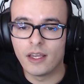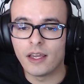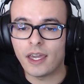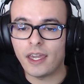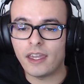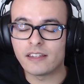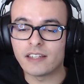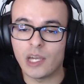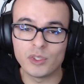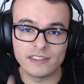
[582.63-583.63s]
and
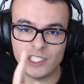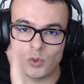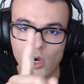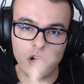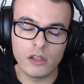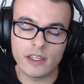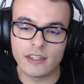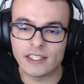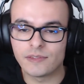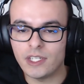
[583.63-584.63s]
I will see you all in
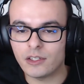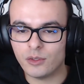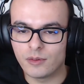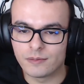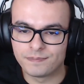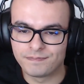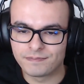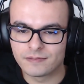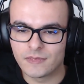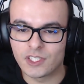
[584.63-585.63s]
the next video.
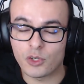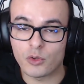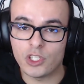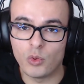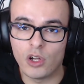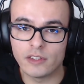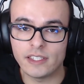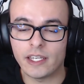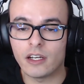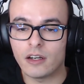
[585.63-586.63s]
So you all
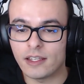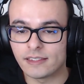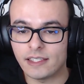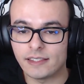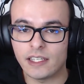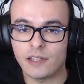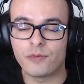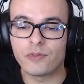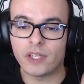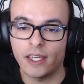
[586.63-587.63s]
take care and stay
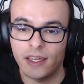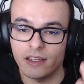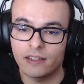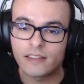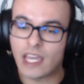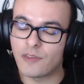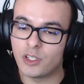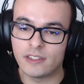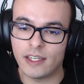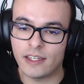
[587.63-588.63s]
safe, and have a
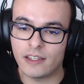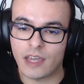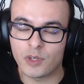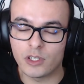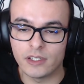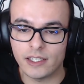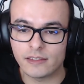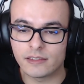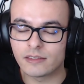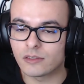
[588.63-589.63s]
good day, have a good
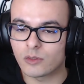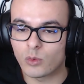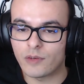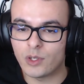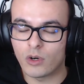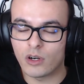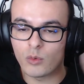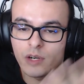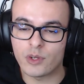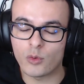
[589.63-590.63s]
night, wherever you are,
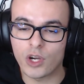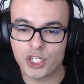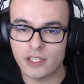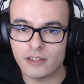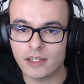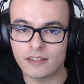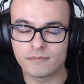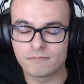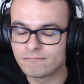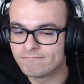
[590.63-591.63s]
wherever you're watching, and
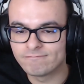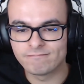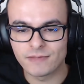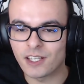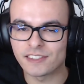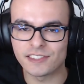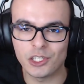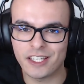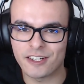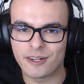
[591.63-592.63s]
I'll see you later.